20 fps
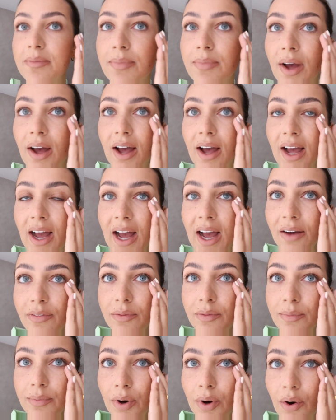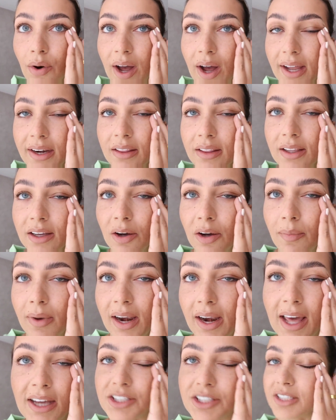but I haven't put anything on
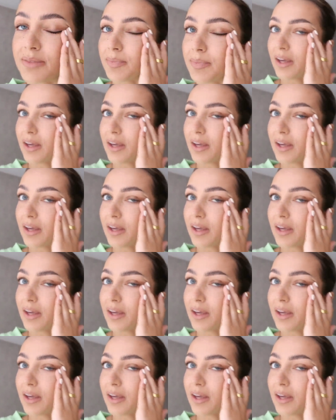my lashes